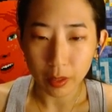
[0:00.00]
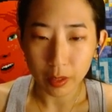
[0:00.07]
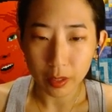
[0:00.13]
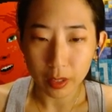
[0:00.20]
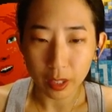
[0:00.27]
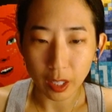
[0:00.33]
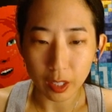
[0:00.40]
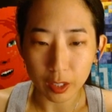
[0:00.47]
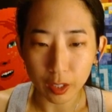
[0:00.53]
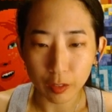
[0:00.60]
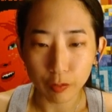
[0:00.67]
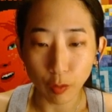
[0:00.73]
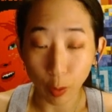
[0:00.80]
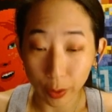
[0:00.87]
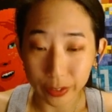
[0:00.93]
color
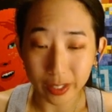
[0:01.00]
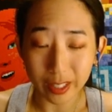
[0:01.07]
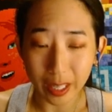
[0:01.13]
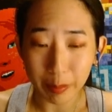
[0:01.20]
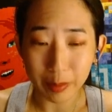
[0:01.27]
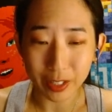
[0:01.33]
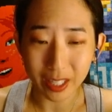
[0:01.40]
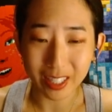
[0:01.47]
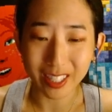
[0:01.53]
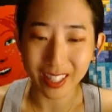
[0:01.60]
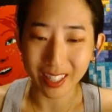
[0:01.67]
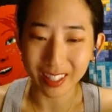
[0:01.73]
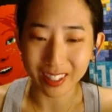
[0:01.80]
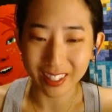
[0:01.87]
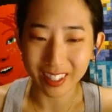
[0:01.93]
for the light magenta
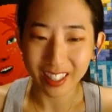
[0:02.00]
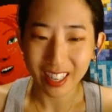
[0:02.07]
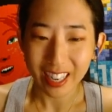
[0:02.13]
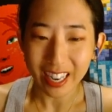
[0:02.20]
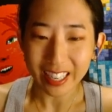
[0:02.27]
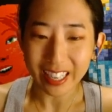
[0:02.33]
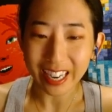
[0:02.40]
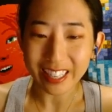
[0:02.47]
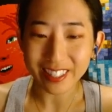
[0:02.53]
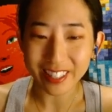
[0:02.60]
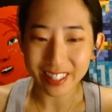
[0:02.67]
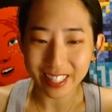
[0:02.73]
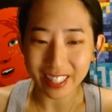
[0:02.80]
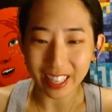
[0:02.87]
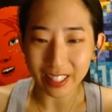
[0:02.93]
color, and I actually
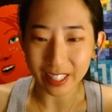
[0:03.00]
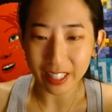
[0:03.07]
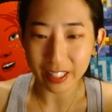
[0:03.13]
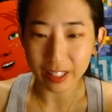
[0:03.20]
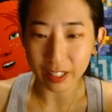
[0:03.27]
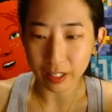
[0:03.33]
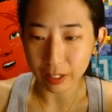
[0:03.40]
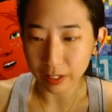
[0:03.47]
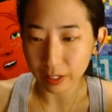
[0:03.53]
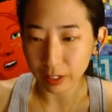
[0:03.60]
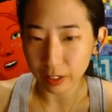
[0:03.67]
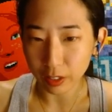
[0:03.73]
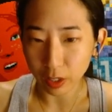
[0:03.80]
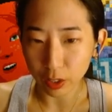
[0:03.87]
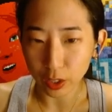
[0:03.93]
think I like the
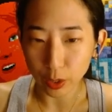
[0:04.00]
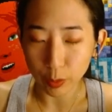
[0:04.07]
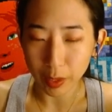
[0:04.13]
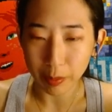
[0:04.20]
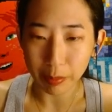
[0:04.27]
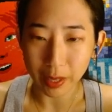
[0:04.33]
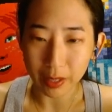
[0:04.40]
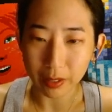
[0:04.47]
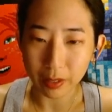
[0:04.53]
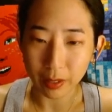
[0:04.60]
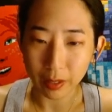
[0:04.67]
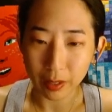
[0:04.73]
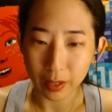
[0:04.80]
darker one better